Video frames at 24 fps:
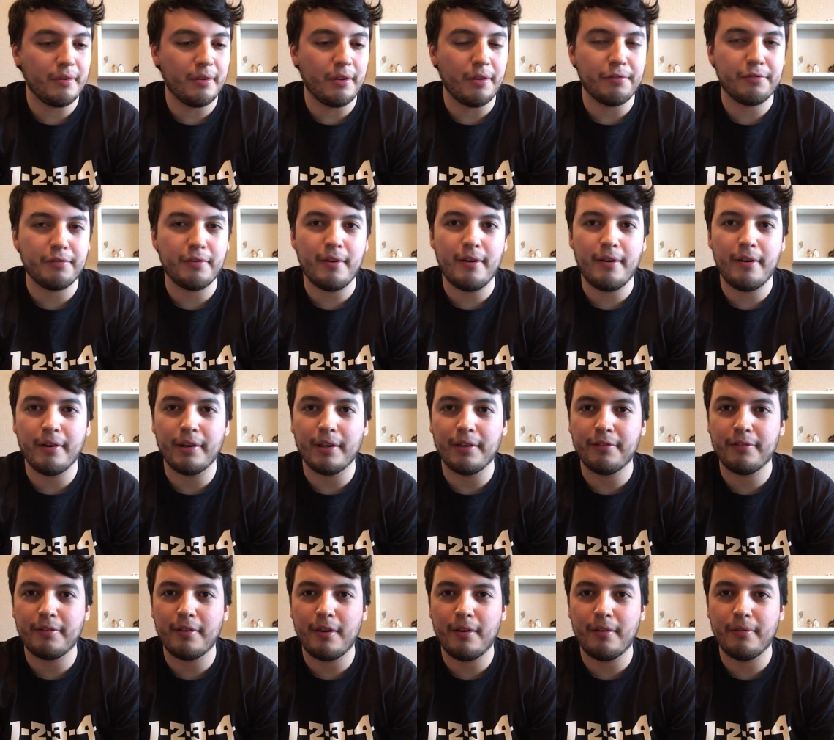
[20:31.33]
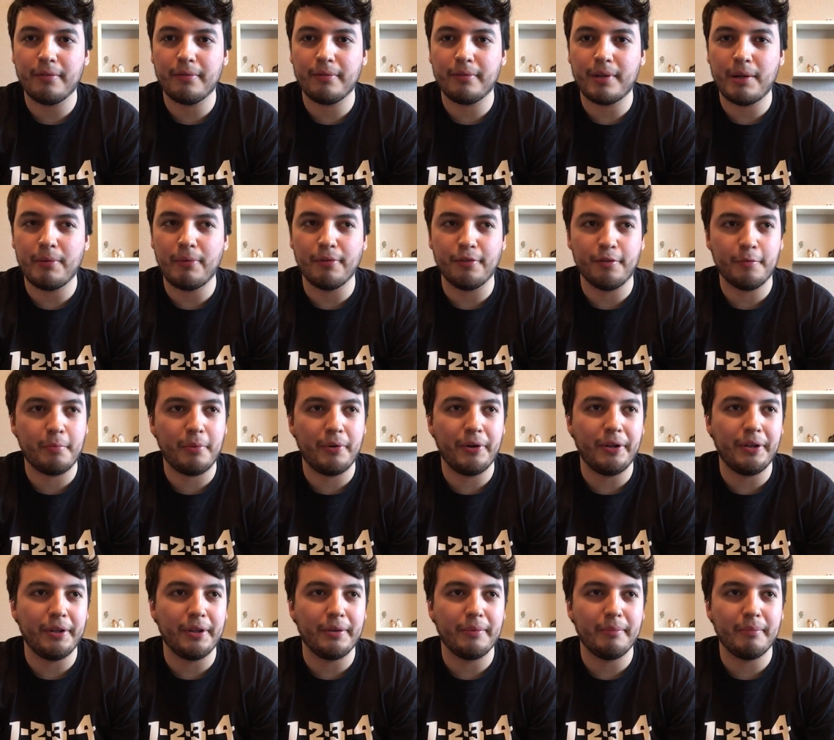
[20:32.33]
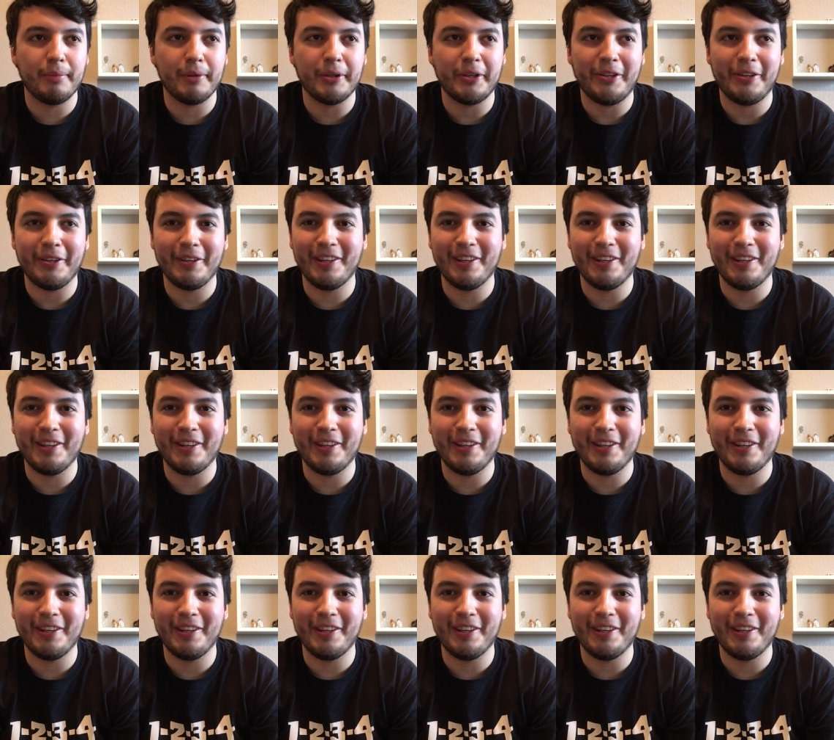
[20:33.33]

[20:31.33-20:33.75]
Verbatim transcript: the song itself, I won't spoil it, but